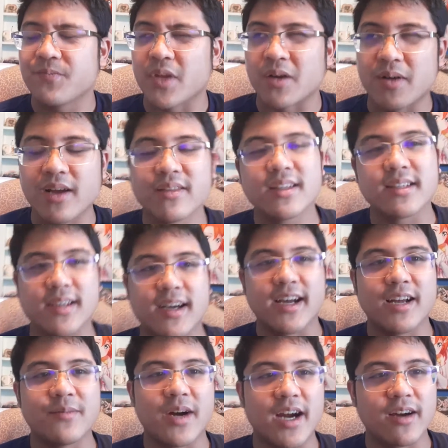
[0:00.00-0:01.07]
around the
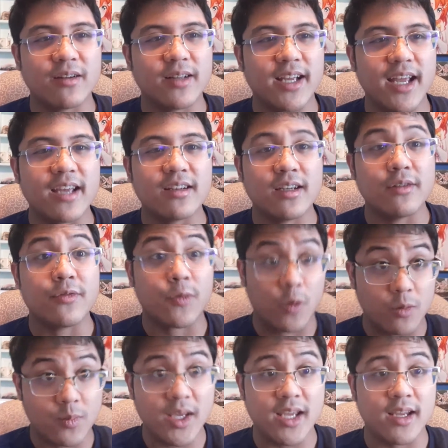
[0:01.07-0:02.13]
time ILA ended
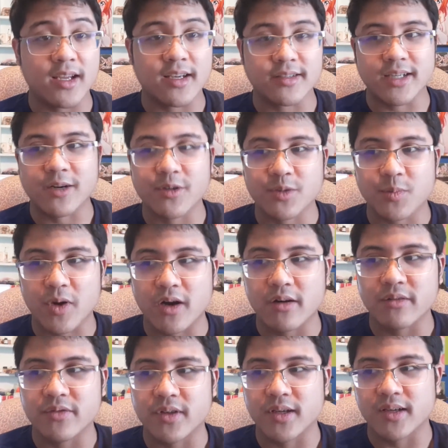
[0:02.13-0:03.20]
for me, because I was part
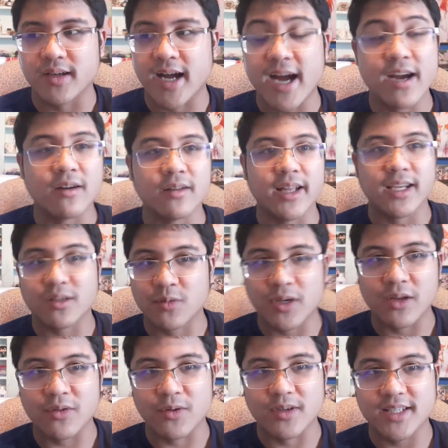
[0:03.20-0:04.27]
of the ILA
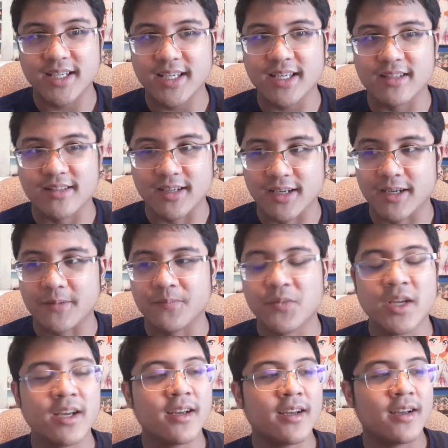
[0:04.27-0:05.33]
2013 team,
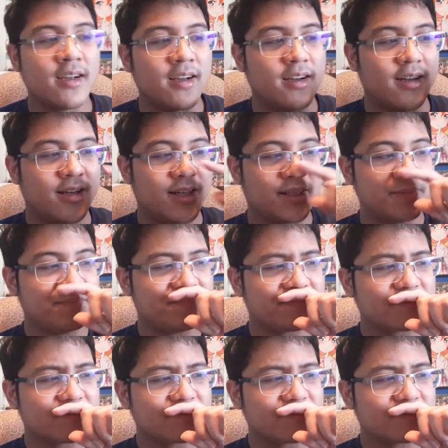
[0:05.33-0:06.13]
uh,